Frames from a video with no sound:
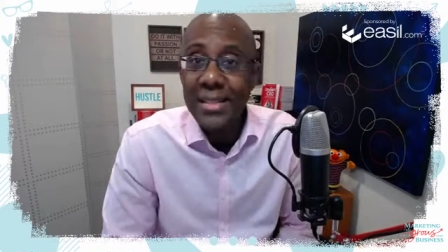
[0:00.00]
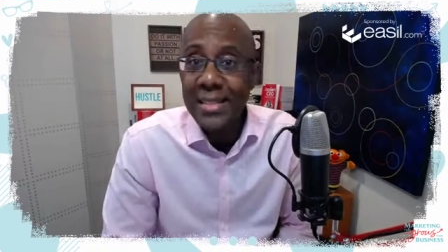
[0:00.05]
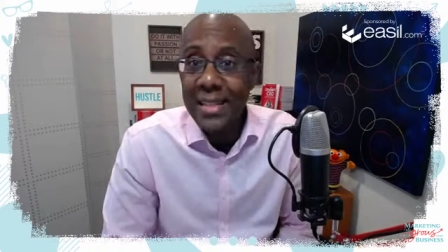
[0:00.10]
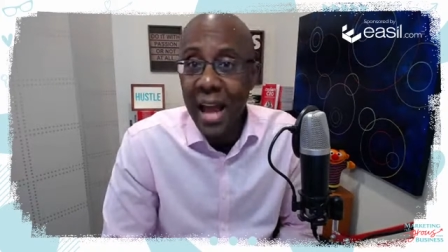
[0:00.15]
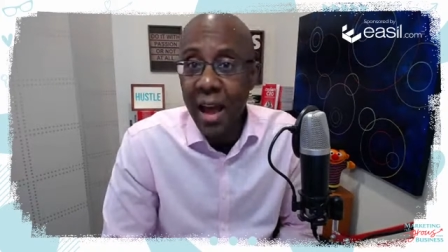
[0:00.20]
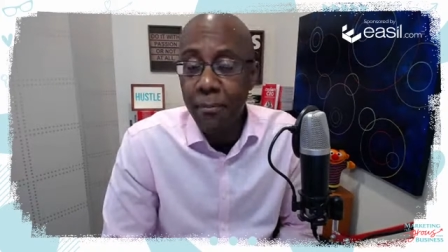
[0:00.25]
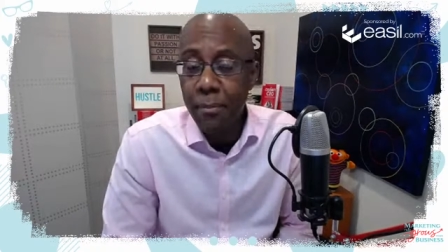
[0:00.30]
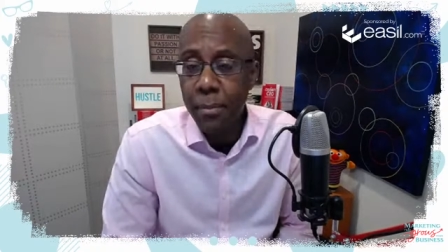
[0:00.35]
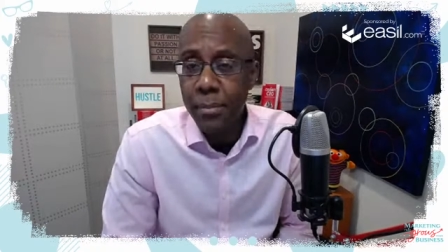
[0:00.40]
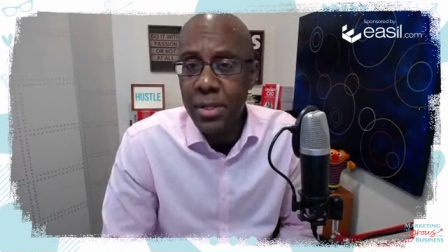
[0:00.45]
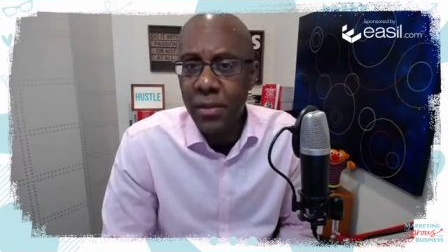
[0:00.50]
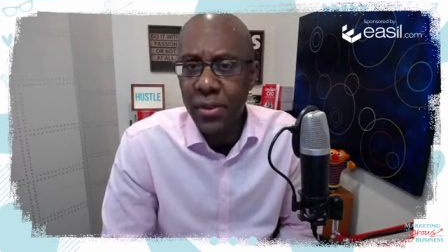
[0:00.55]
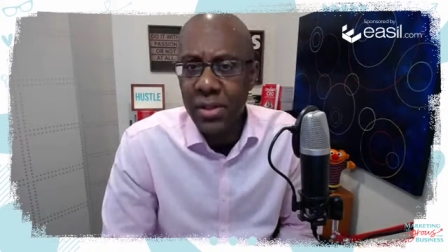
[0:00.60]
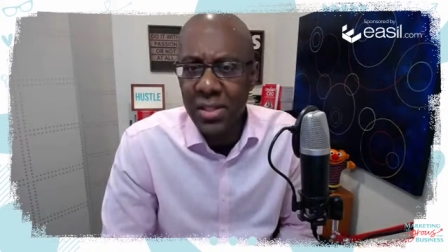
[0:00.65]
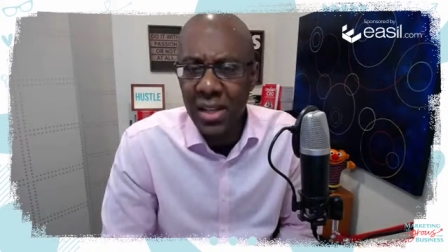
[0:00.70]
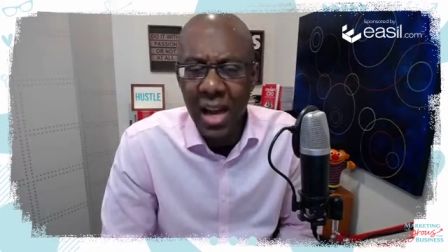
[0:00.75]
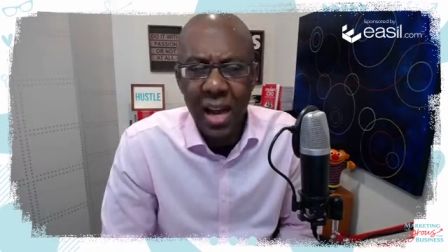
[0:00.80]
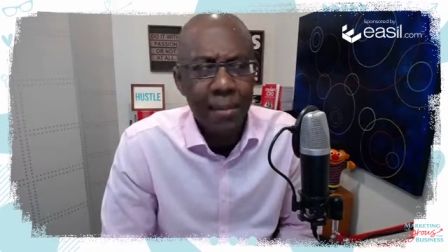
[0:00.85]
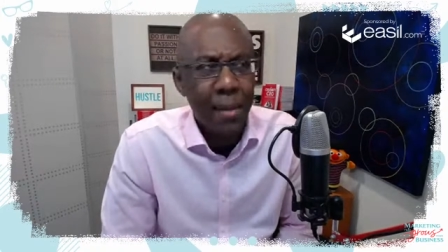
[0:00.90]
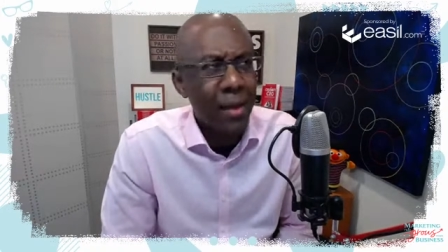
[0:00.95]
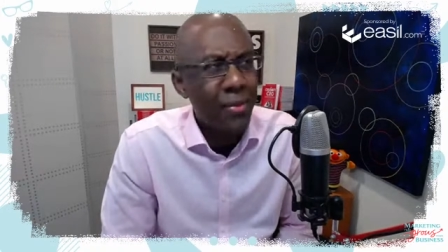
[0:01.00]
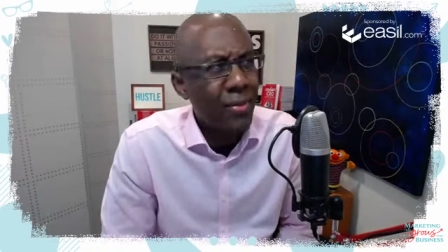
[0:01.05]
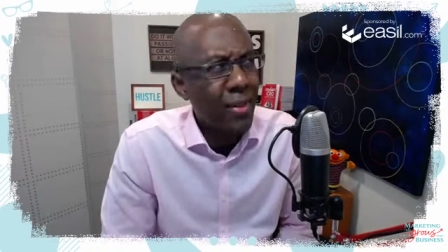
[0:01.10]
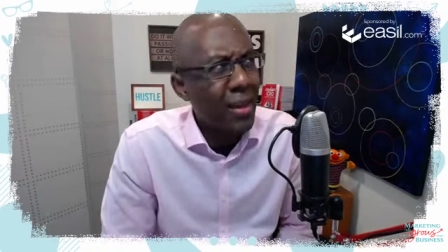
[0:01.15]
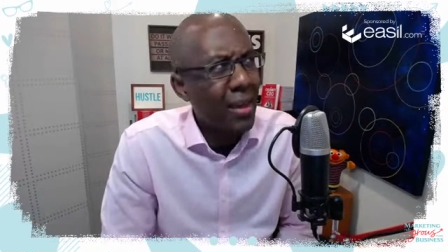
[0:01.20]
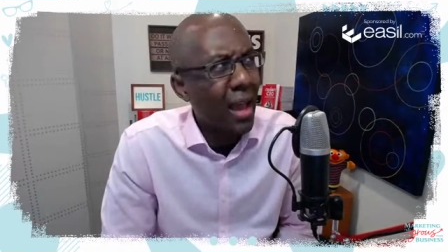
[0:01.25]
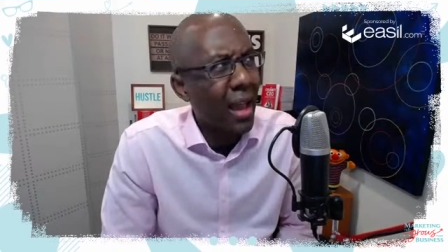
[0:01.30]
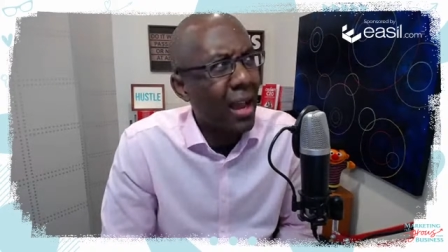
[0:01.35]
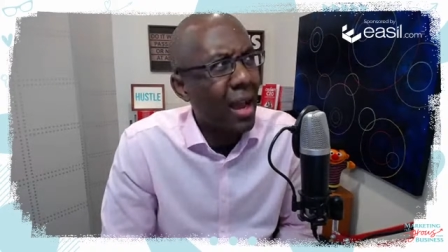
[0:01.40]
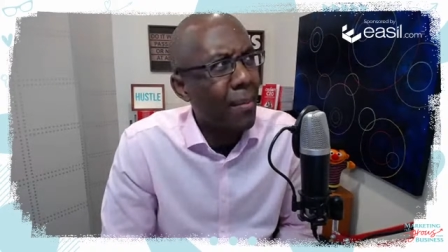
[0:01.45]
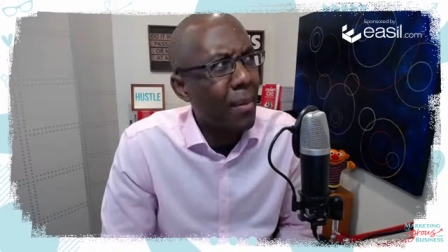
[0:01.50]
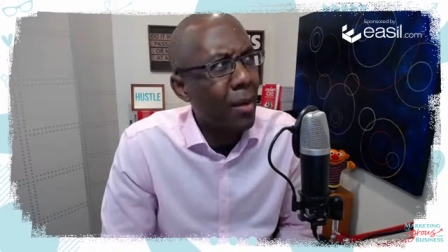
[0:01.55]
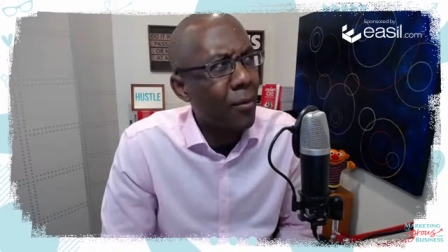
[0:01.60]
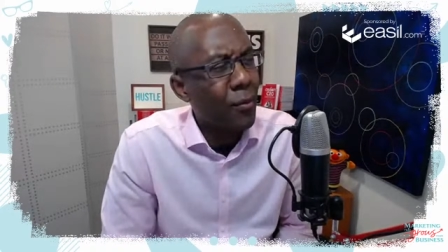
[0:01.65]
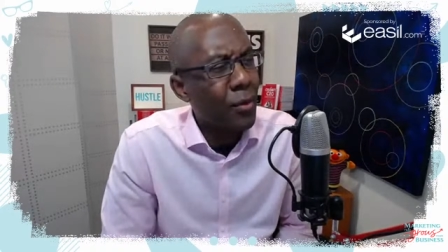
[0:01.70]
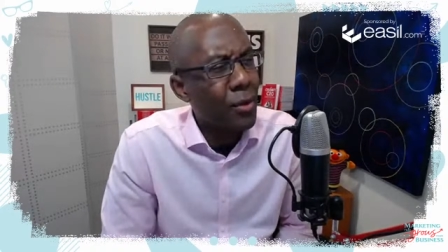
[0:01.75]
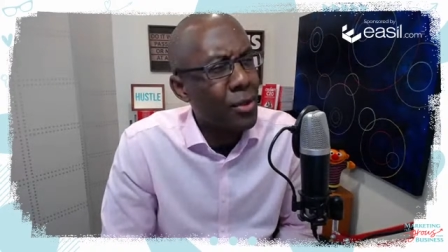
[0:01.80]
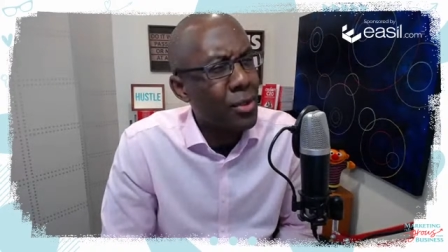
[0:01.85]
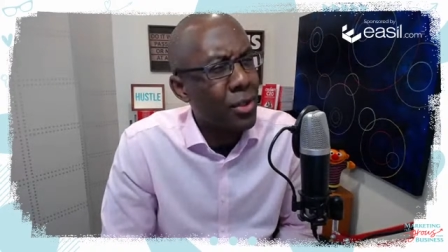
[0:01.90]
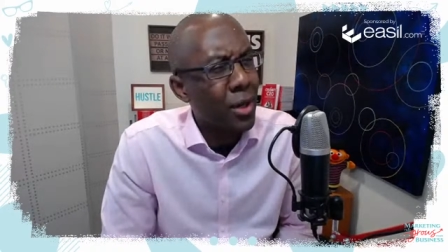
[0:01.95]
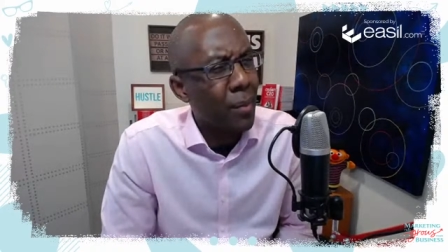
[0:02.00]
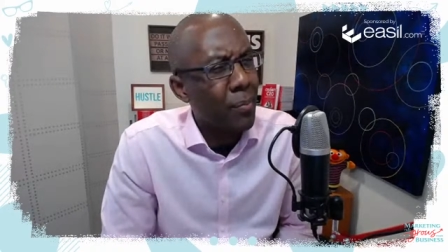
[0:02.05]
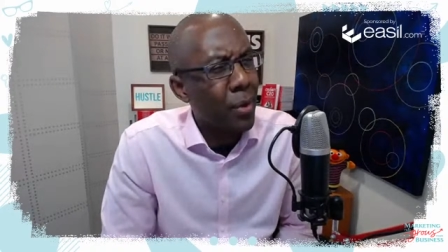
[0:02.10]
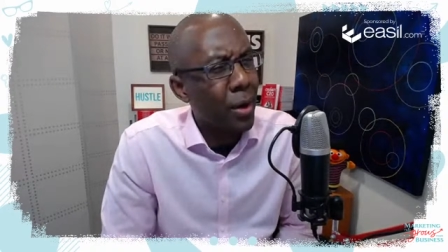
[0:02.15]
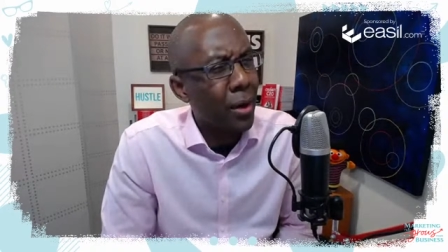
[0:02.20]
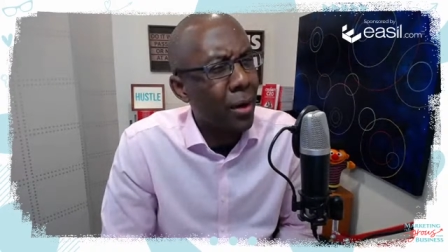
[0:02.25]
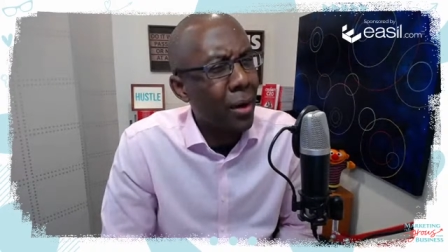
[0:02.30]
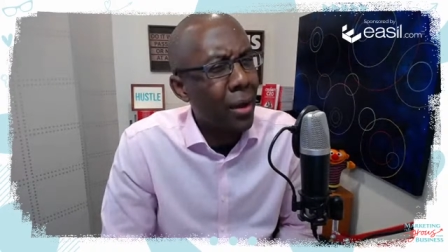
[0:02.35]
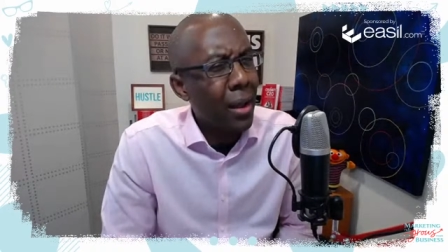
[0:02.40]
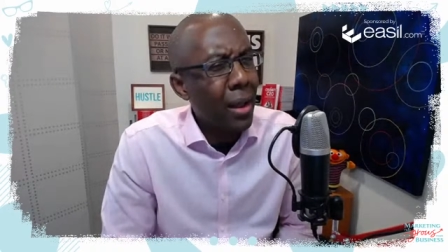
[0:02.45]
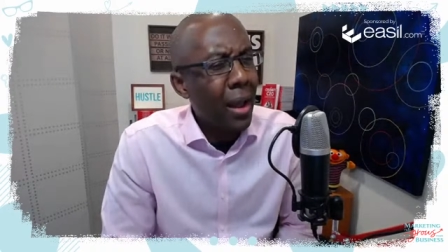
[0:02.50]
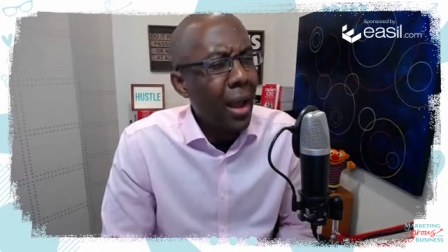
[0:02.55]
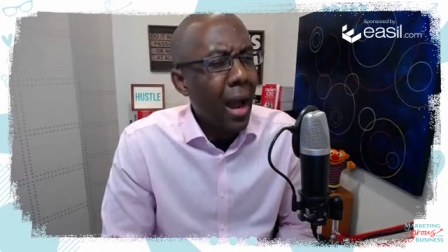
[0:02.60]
staff members at the time. I think I got my first job there.